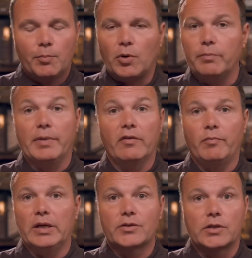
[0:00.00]
Paul may have
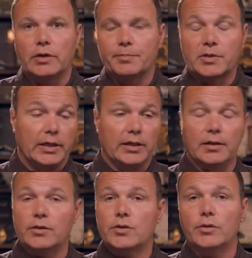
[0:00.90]
been so upset
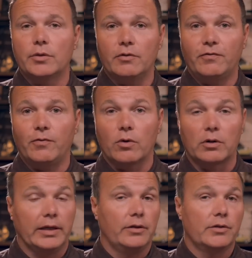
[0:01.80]
that two of the
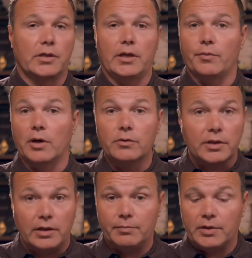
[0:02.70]
four letters that he wrote
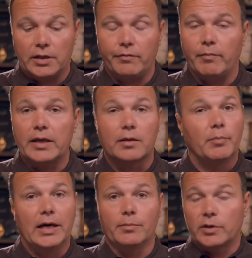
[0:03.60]
to them didn't even make the
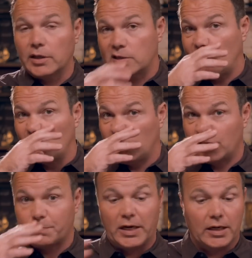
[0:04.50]
Bible because they weren't
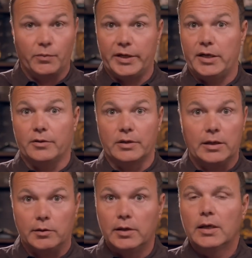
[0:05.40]
inspired. We don't
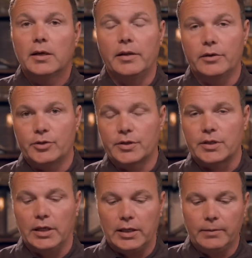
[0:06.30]
know. They're
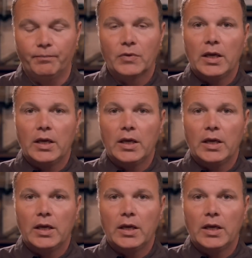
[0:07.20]
just gone.